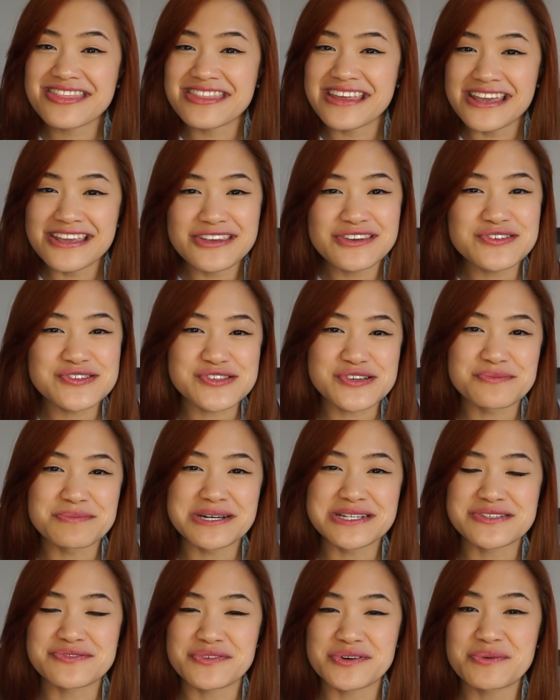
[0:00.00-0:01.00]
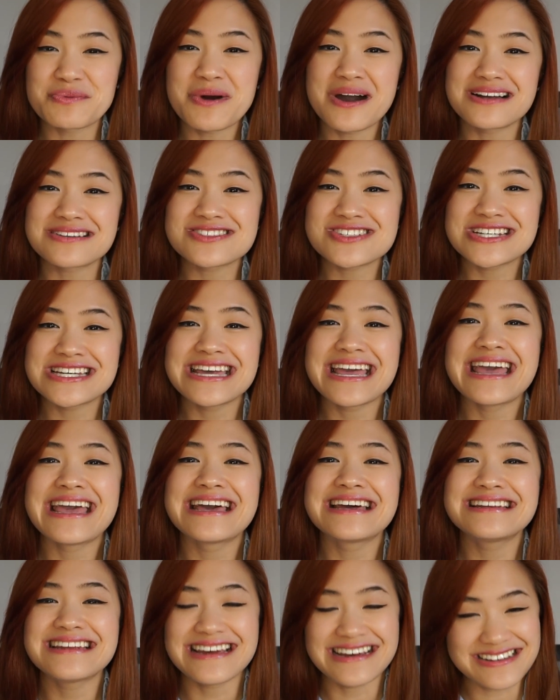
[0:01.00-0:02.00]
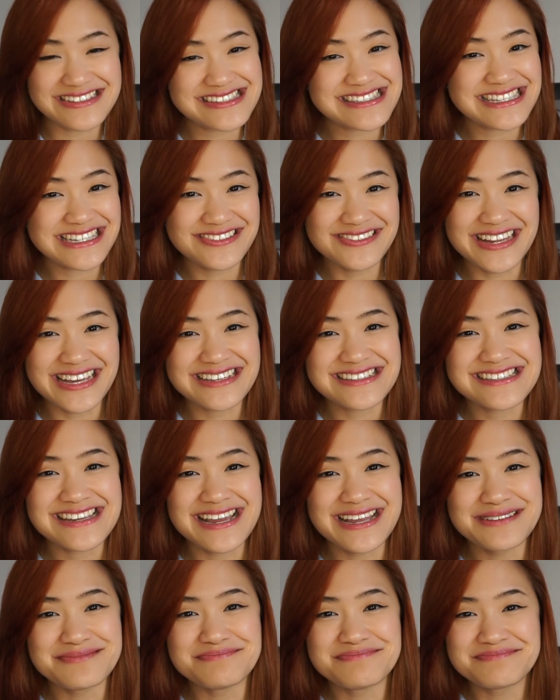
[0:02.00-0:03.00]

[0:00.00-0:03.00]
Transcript: Thank you so much for watching, and I'll see you next time.